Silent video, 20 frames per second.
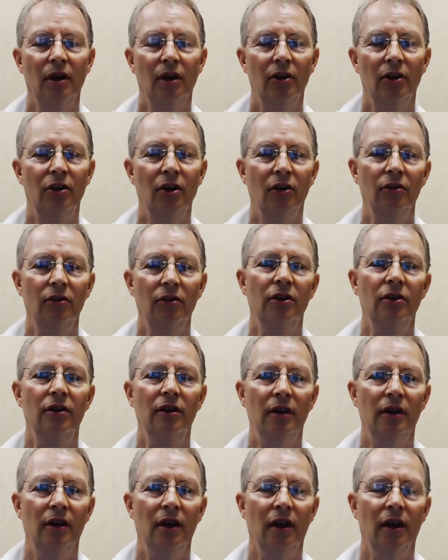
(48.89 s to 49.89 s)
go to
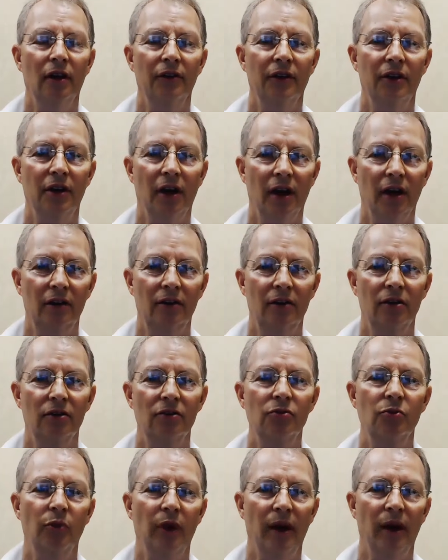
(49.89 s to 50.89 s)
the
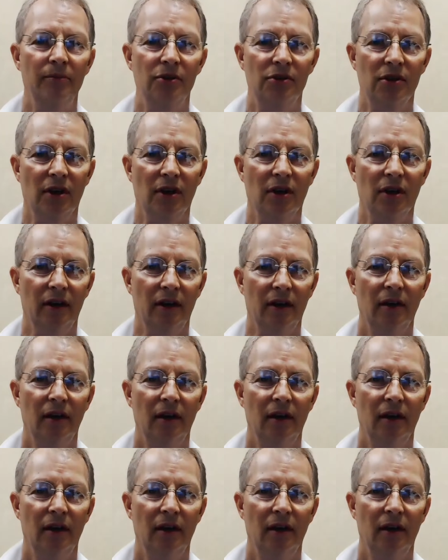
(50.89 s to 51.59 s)
doctor's website.